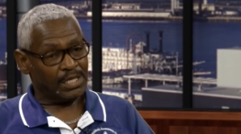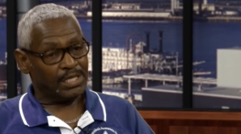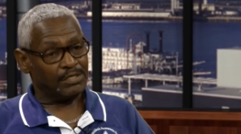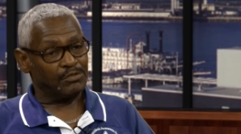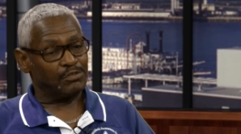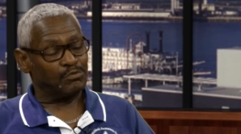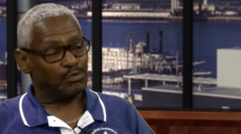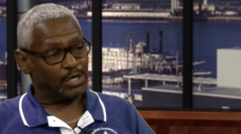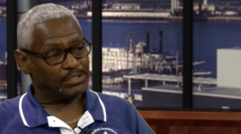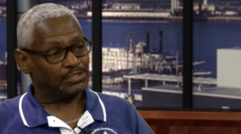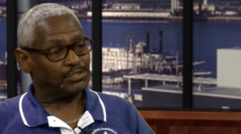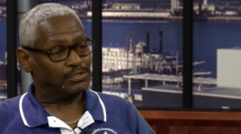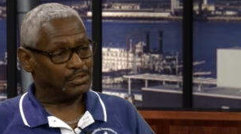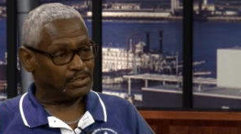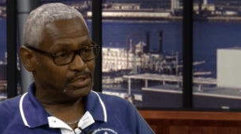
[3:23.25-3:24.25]
You can
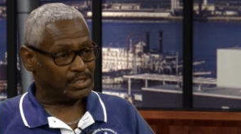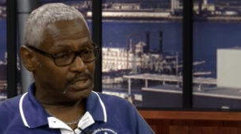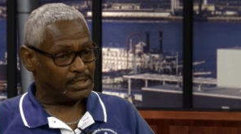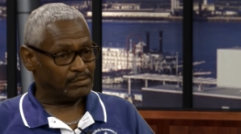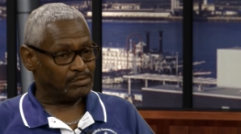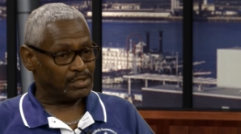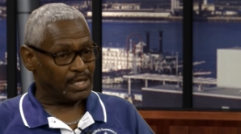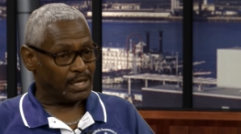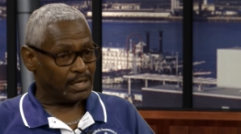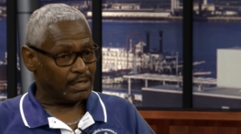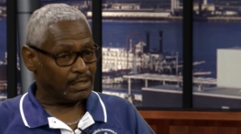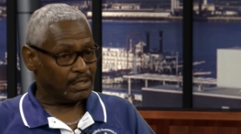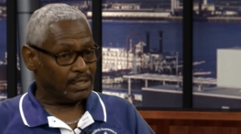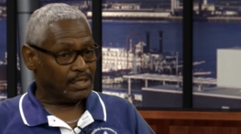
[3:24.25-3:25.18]
register your teams there.